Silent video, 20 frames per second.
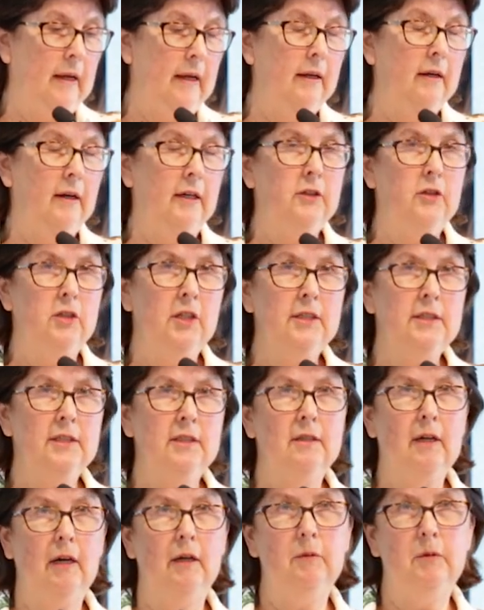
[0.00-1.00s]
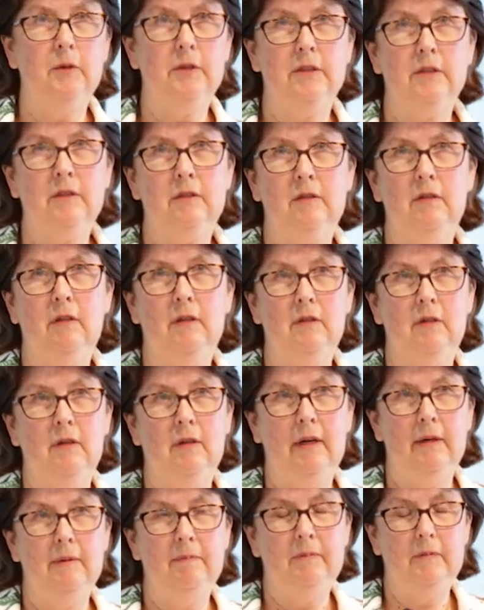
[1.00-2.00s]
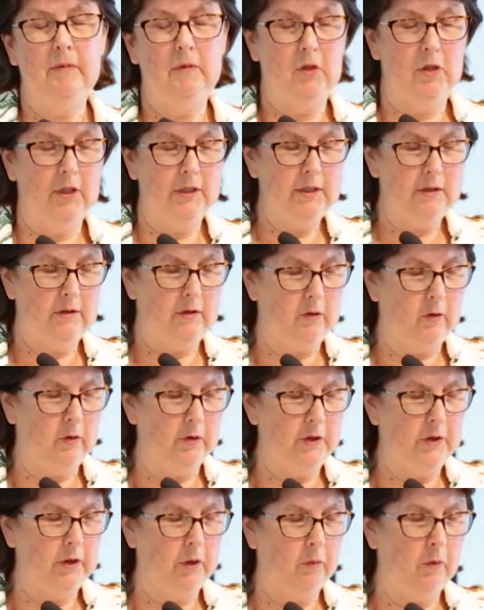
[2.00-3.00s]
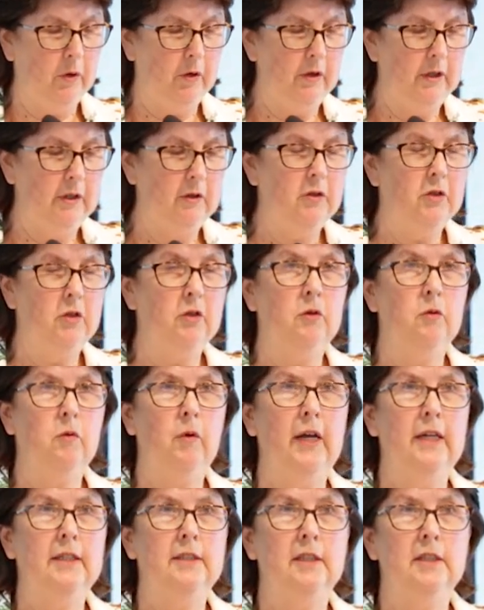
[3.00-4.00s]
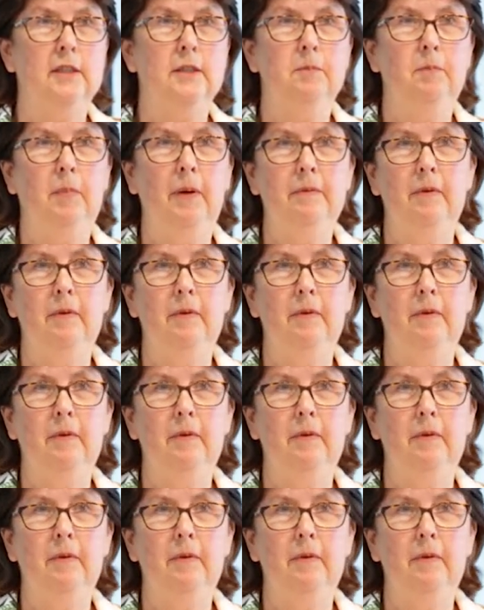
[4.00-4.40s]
And I was just also wanting to raise this